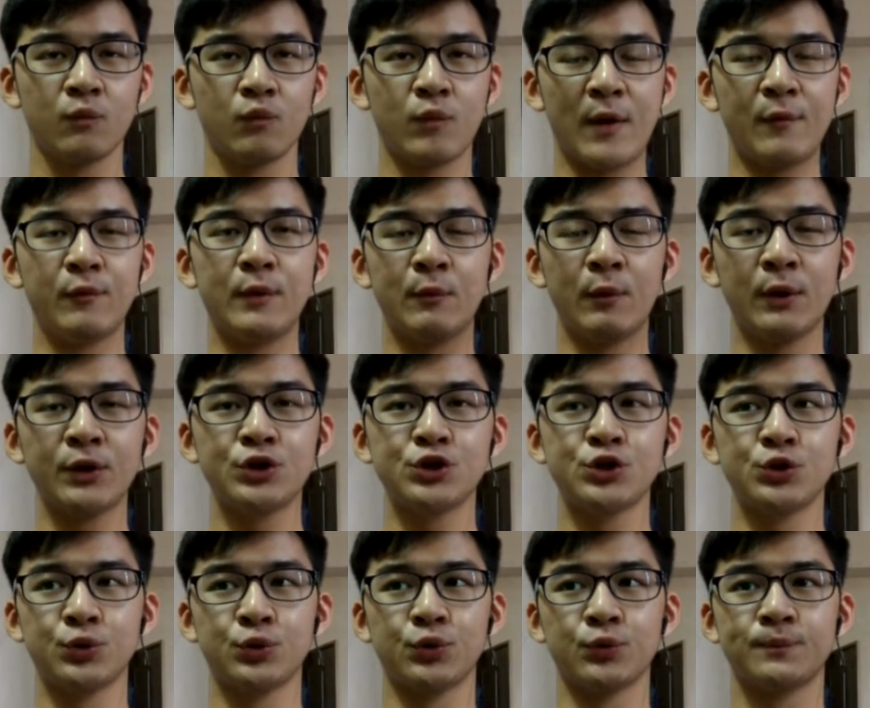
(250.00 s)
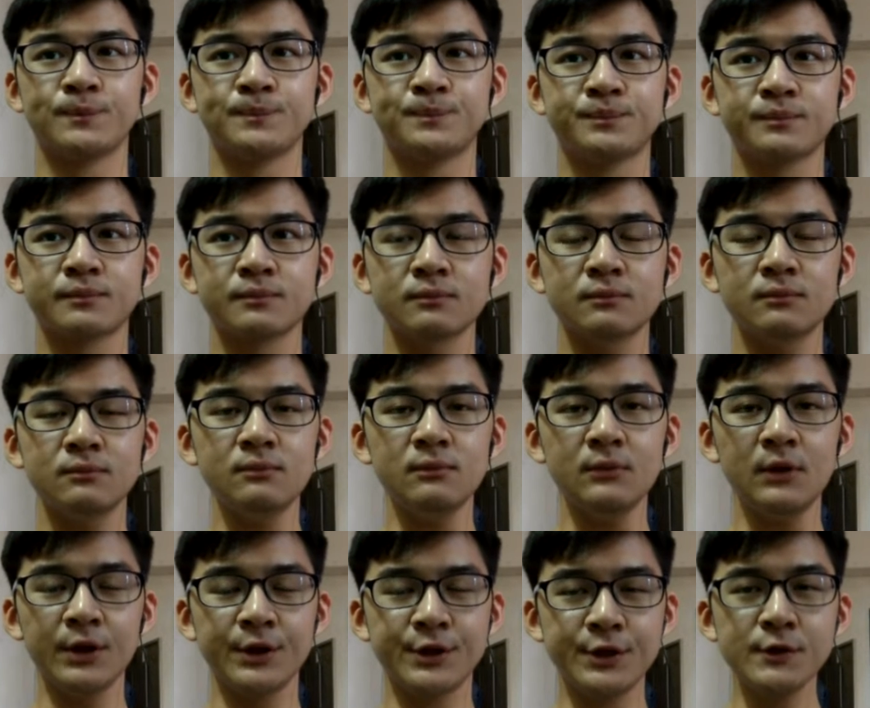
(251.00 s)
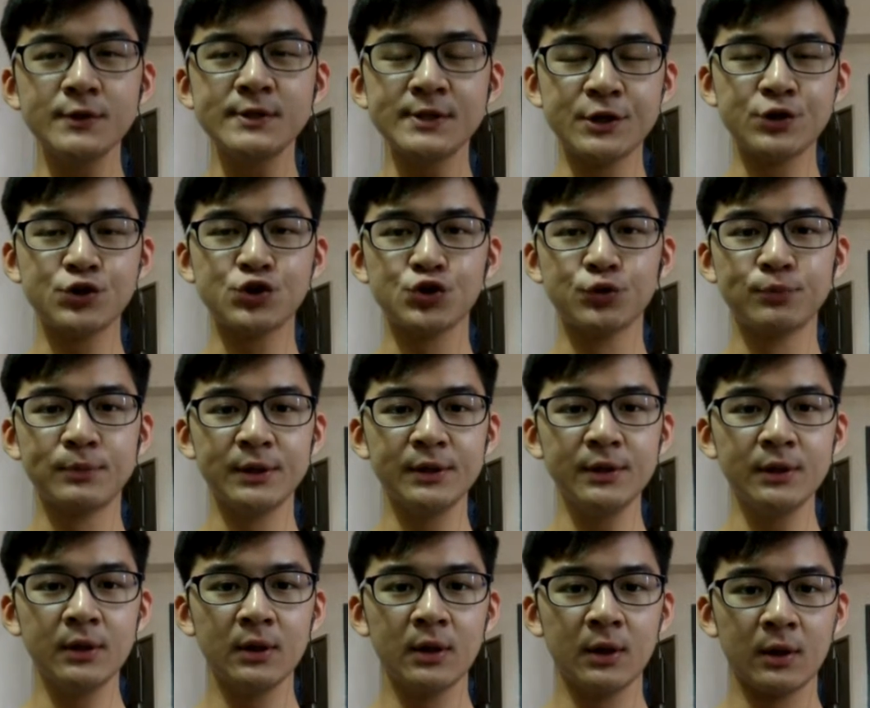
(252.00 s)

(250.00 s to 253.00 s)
when we want to use the instrument,